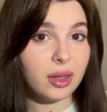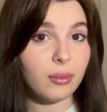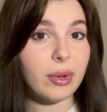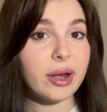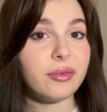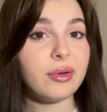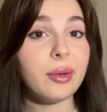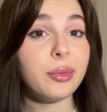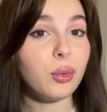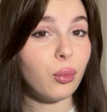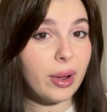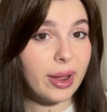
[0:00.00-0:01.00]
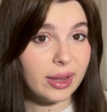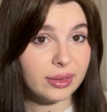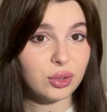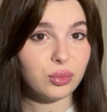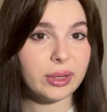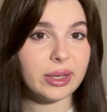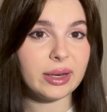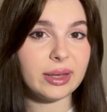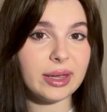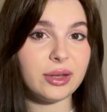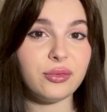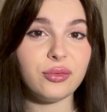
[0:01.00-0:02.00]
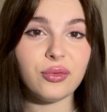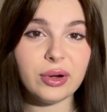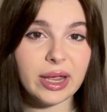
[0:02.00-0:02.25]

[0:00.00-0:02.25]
but I found the way that we can get free